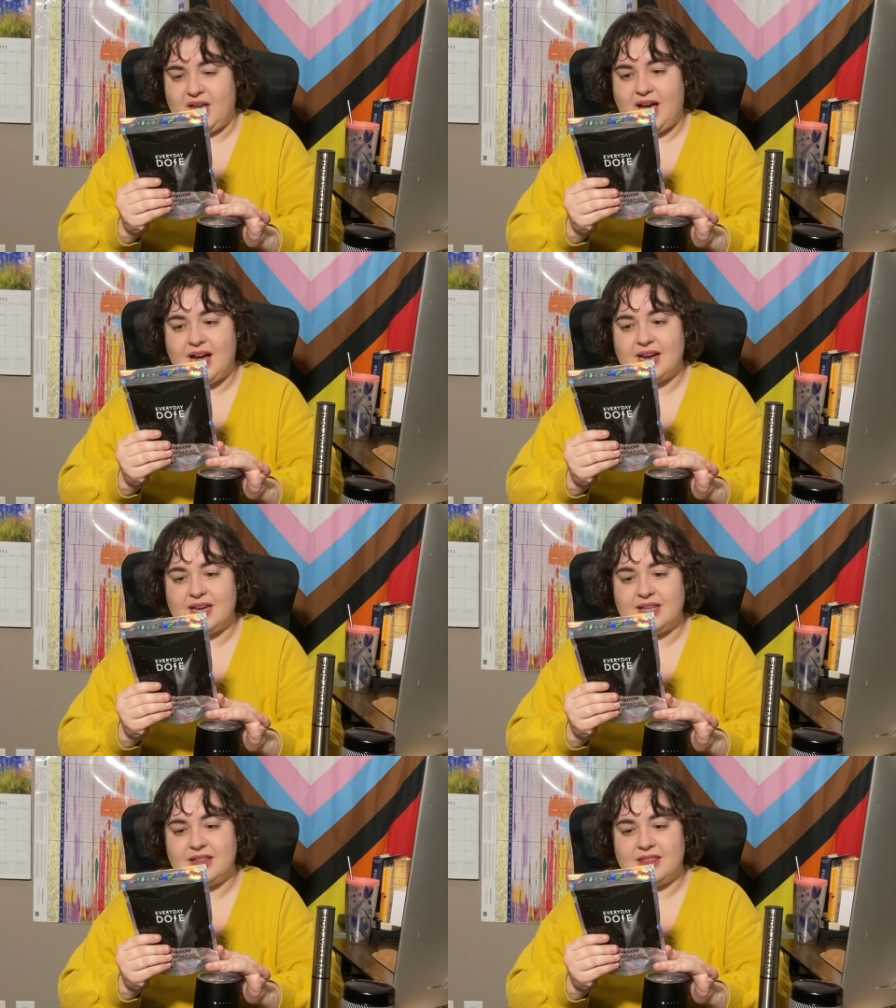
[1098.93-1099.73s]

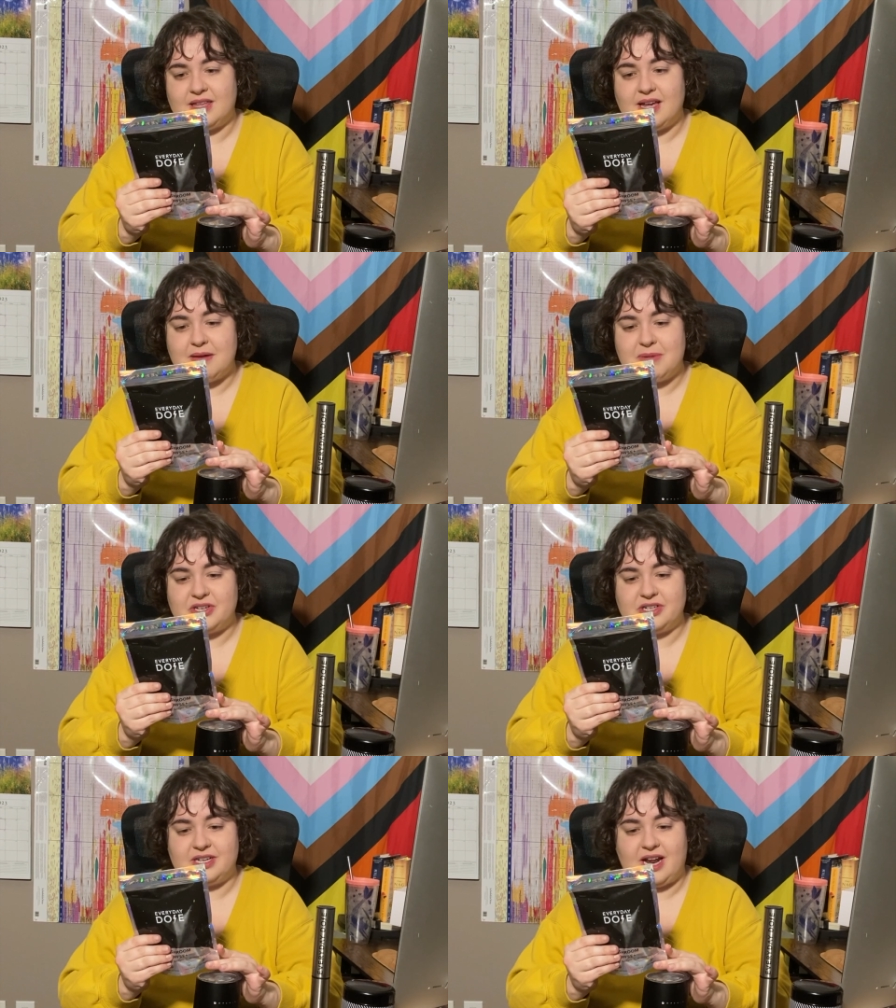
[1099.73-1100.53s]
i think i
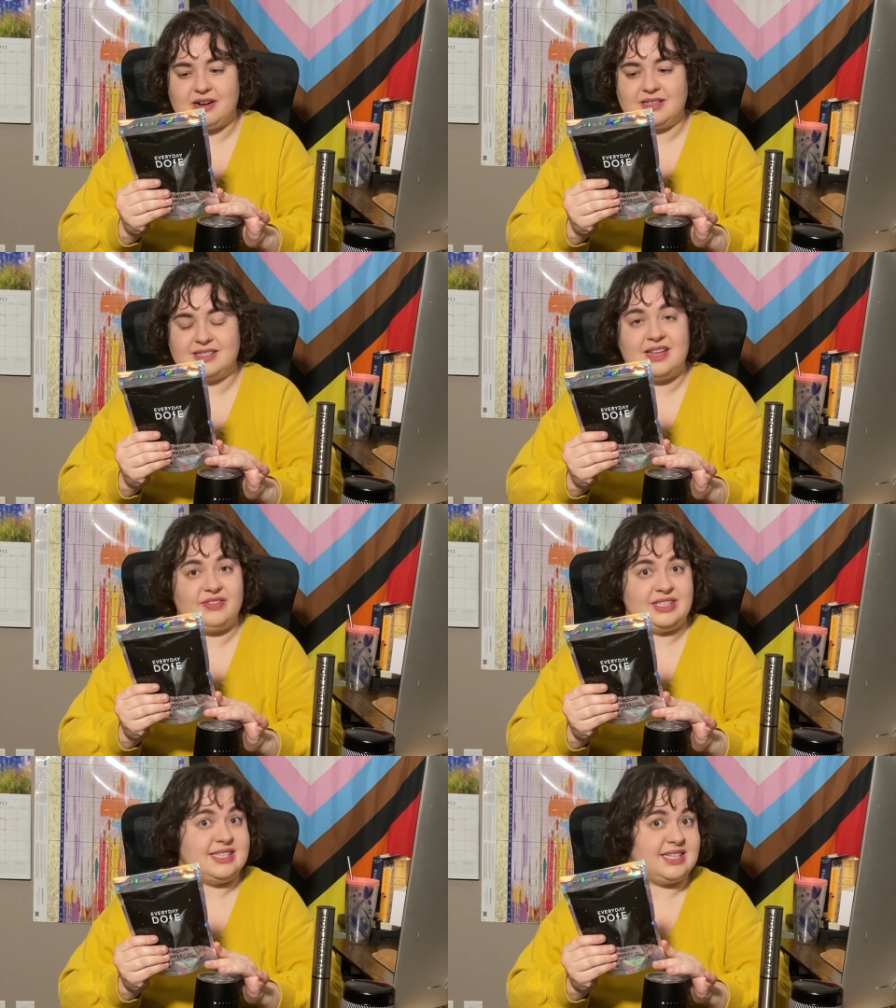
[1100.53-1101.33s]
measured it out at
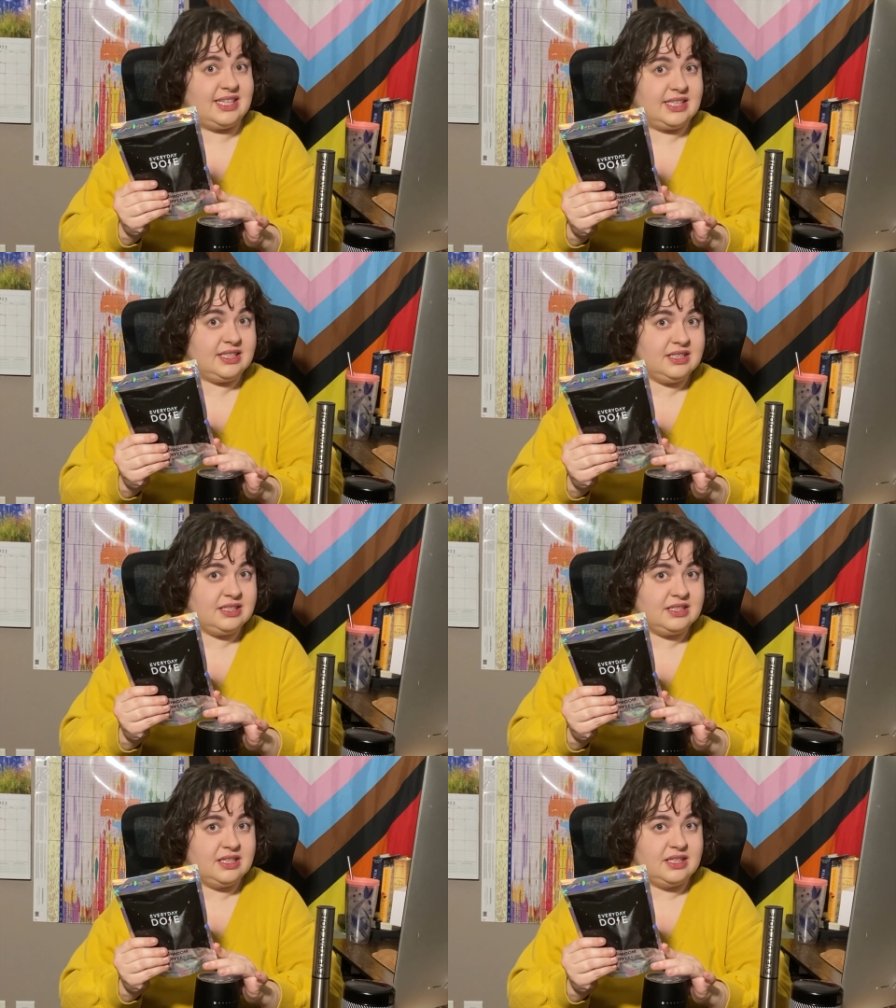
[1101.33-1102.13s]
17
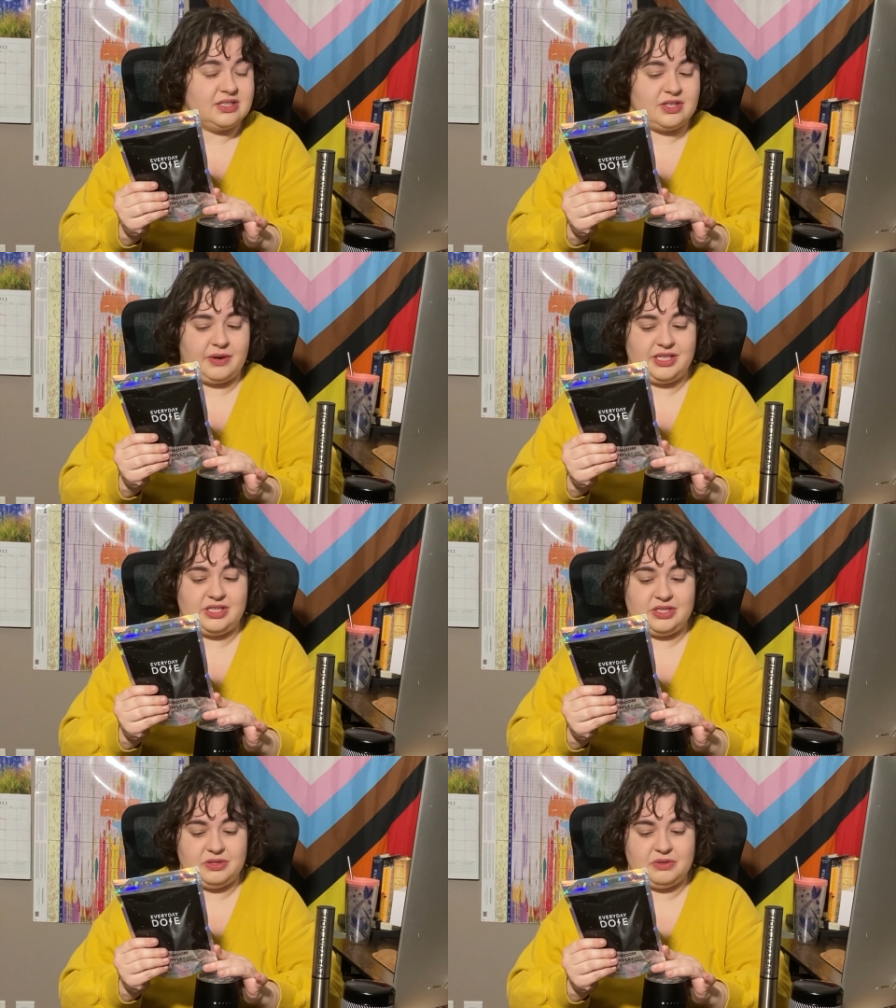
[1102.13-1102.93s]
so i
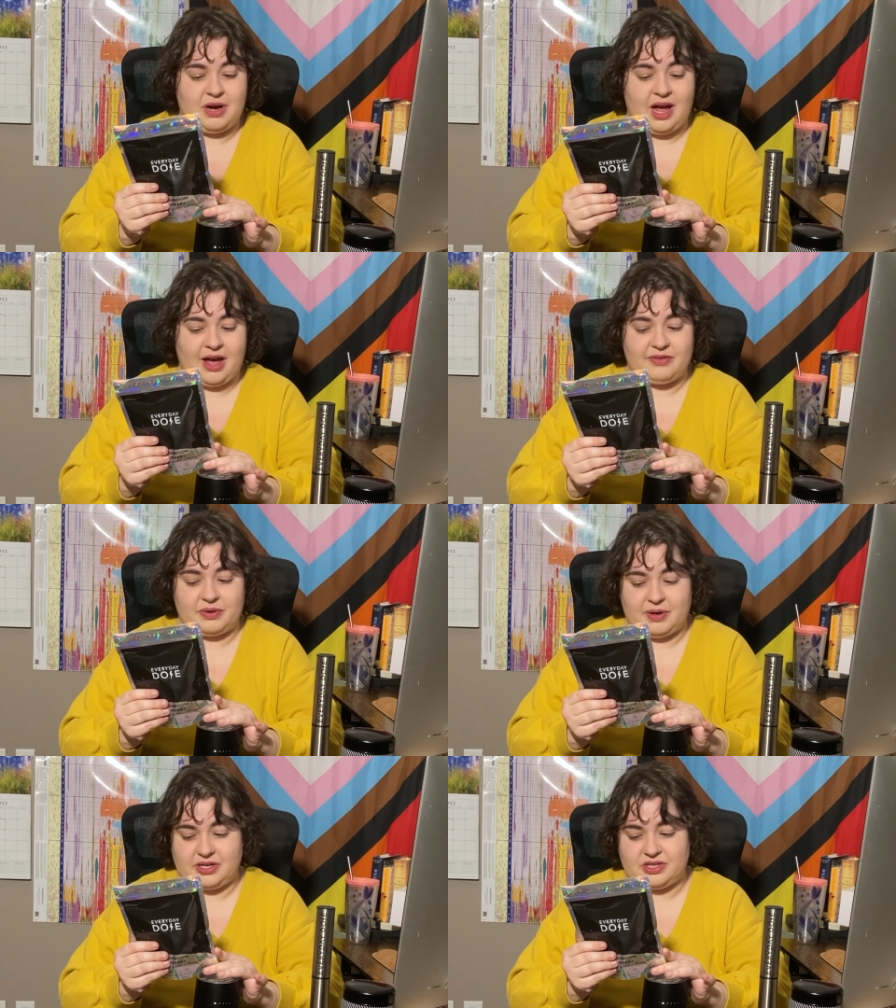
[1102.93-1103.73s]
do have a
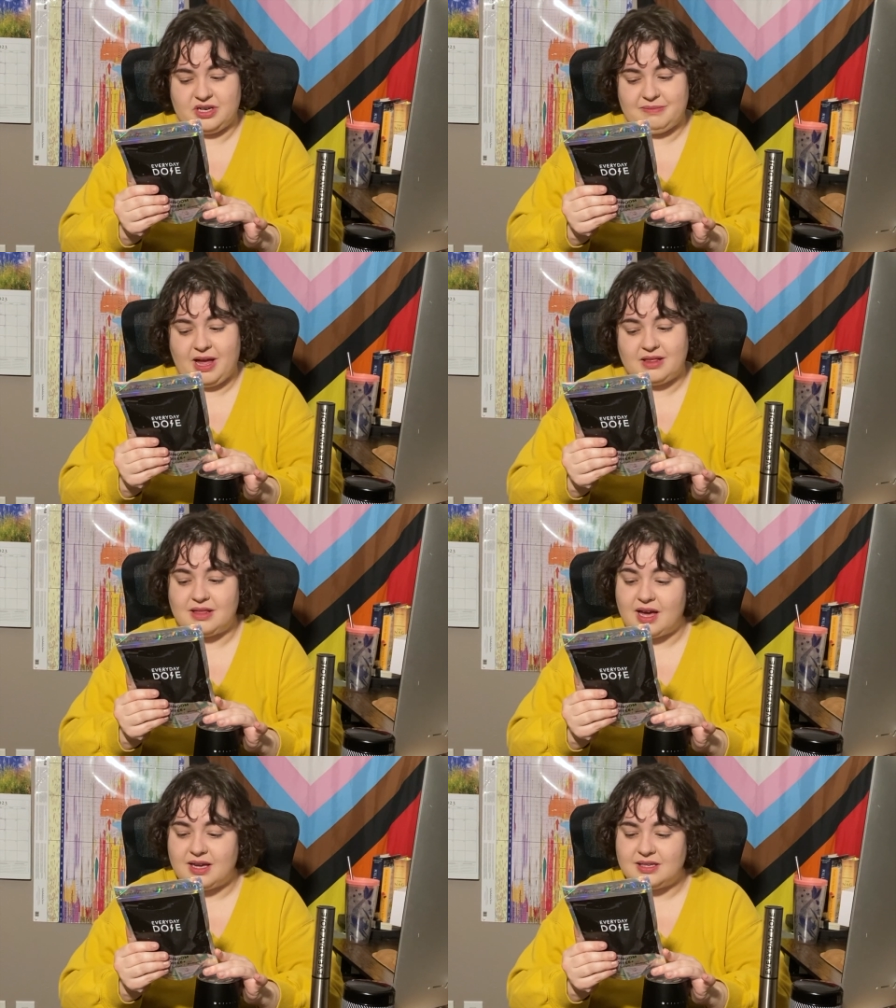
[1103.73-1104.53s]
question about
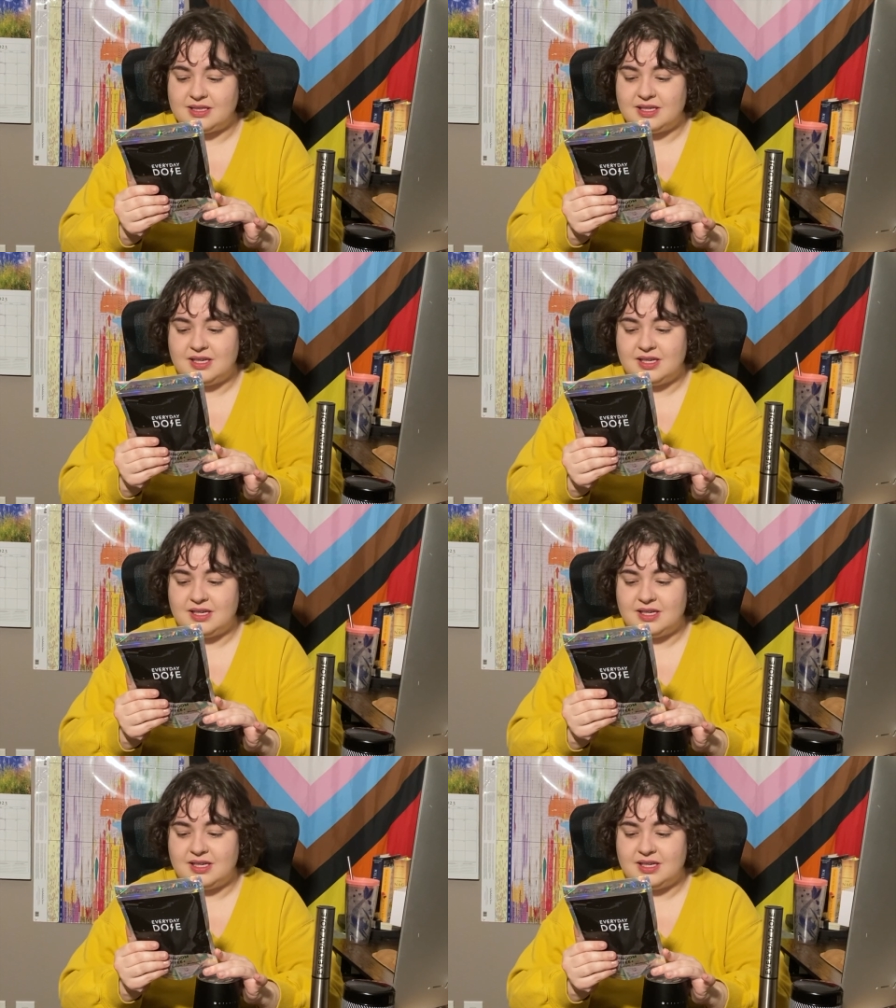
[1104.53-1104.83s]
that